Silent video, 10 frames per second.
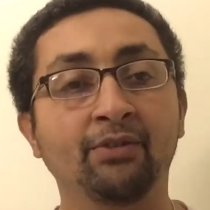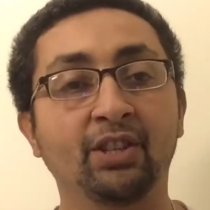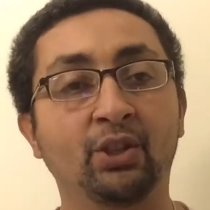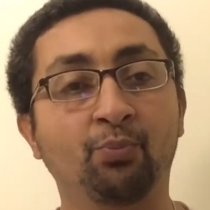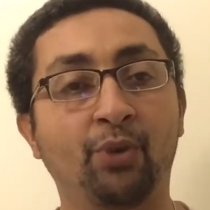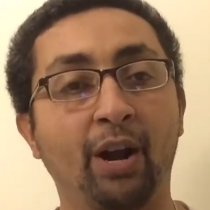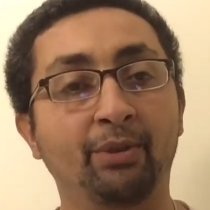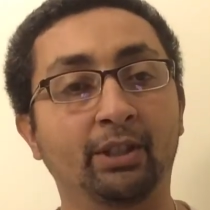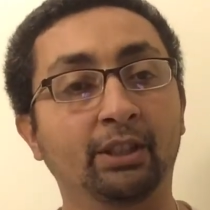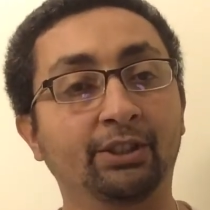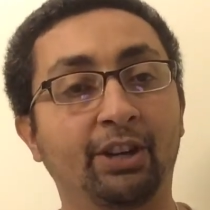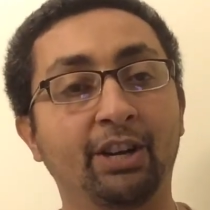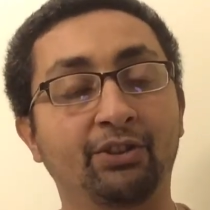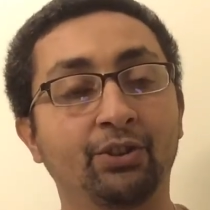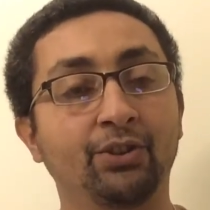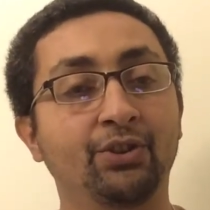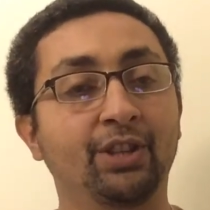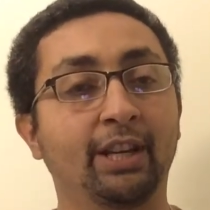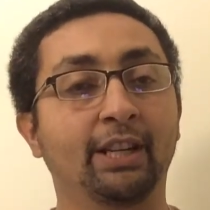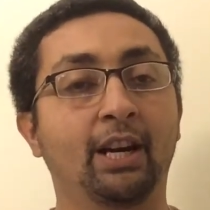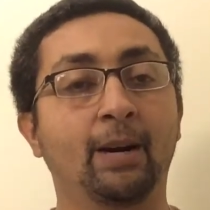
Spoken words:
these private contractors and